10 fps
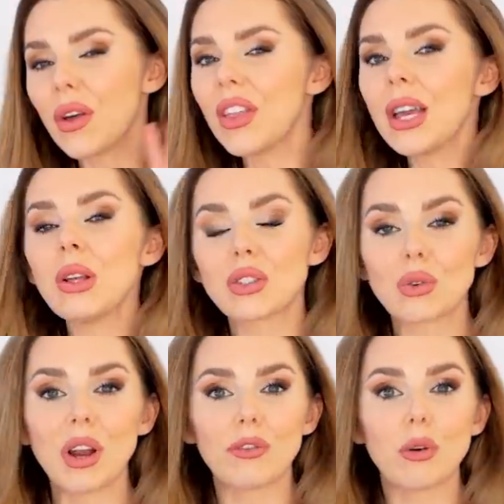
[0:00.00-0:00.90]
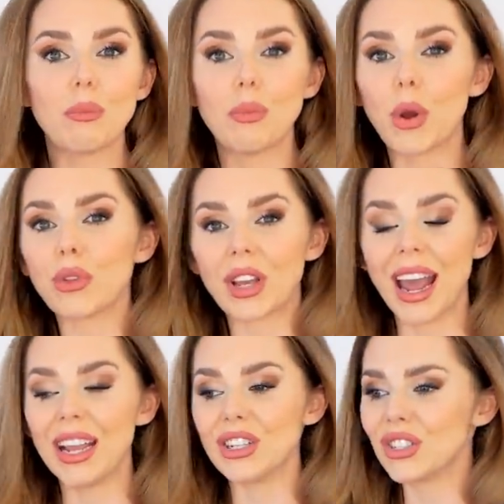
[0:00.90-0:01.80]
I think it's great for both
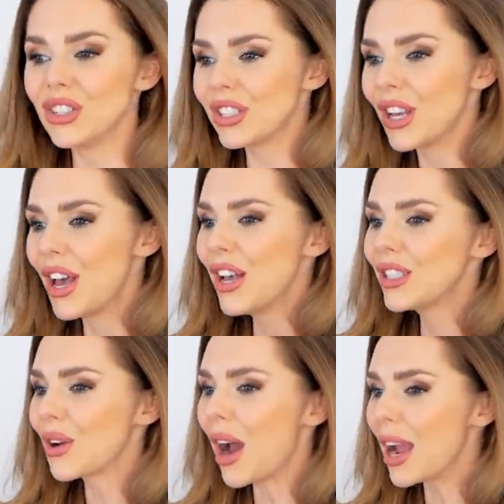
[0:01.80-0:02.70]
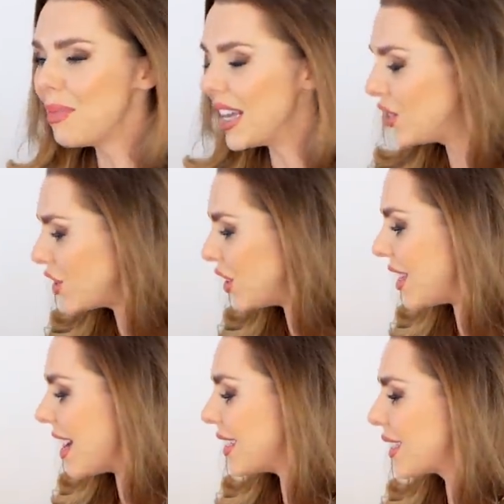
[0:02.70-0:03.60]
occasions. So I pictured
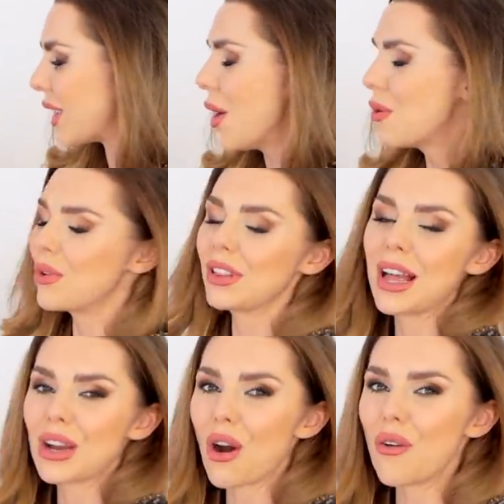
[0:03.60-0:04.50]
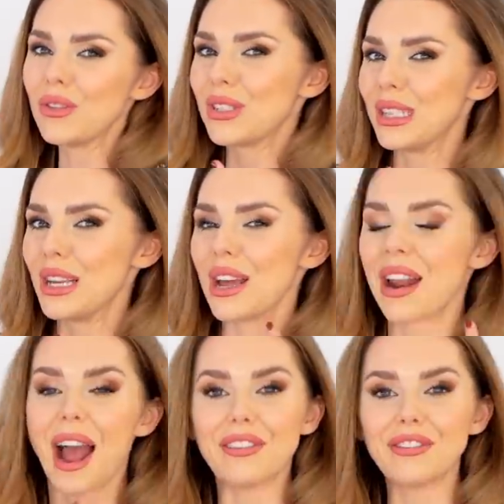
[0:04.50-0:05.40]
this with like obviously
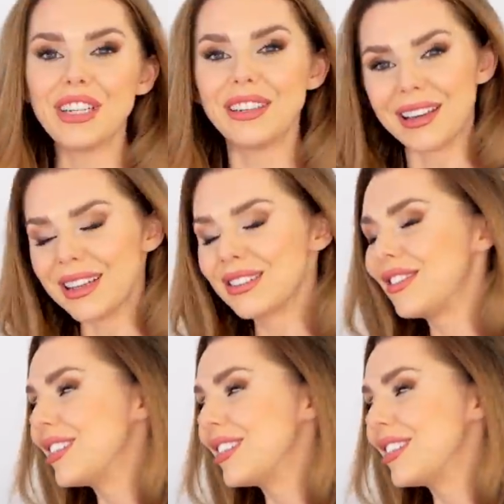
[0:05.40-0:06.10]
an ivory knit